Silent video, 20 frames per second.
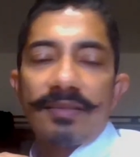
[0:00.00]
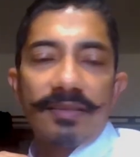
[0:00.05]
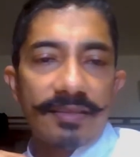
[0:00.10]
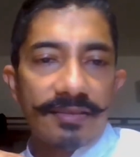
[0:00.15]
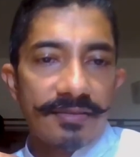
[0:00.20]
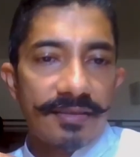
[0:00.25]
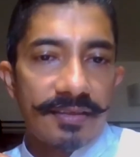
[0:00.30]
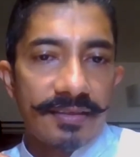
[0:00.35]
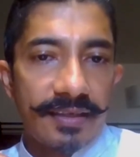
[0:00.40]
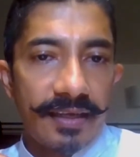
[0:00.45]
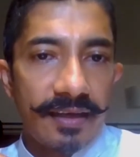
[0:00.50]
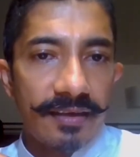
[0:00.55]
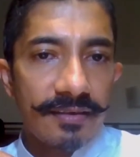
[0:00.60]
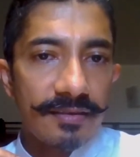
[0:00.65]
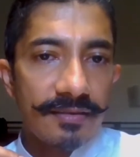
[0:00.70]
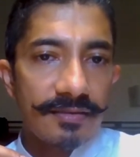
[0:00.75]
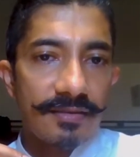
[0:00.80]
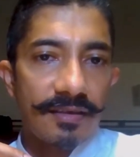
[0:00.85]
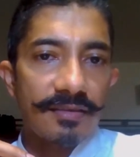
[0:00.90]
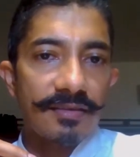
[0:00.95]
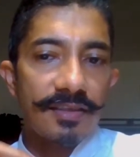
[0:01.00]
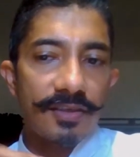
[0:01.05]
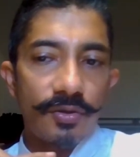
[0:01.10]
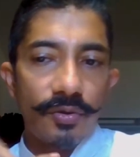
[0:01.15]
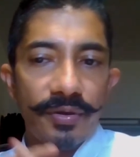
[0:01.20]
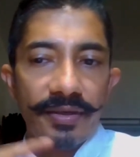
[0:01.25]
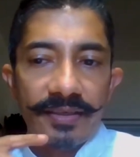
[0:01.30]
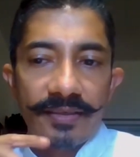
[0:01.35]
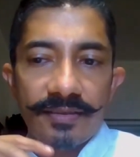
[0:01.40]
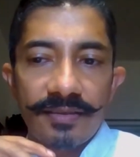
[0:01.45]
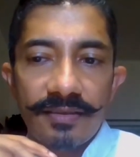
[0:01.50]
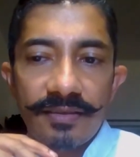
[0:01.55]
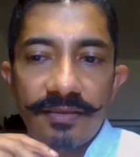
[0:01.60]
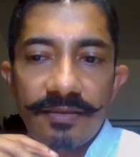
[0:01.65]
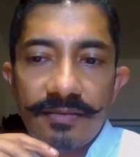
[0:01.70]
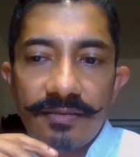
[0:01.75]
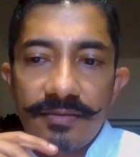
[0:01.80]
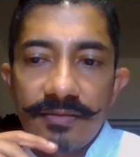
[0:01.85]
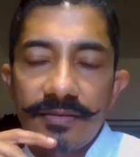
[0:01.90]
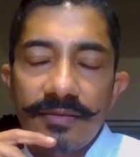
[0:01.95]
the things that Canada is undergoing
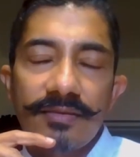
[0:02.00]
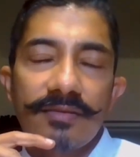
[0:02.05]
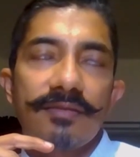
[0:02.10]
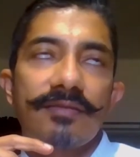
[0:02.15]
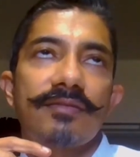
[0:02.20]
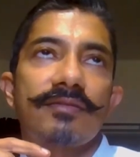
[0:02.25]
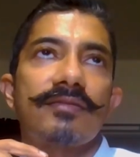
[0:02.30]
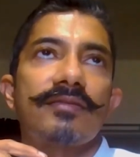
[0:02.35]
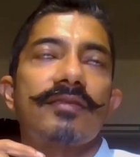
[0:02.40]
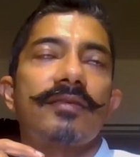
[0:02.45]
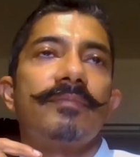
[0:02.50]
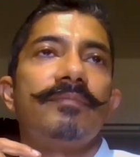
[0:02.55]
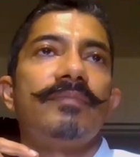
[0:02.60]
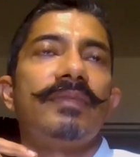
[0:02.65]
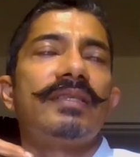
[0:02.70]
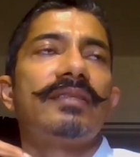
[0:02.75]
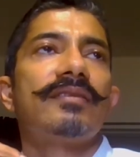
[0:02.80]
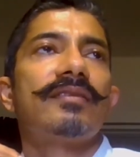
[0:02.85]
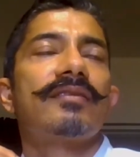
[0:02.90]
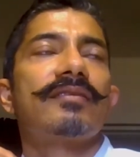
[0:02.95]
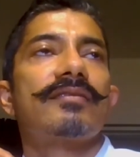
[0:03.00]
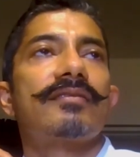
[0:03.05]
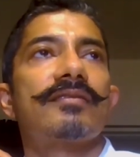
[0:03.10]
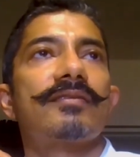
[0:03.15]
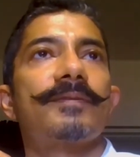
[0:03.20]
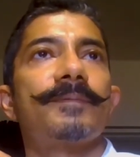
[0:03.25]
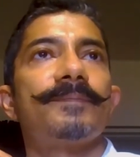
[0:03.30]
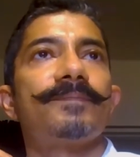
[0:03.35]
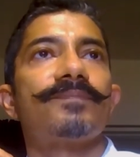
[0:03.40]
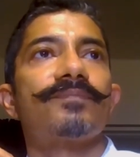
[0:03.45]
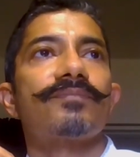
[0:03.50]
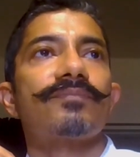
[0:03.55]
is this tremendous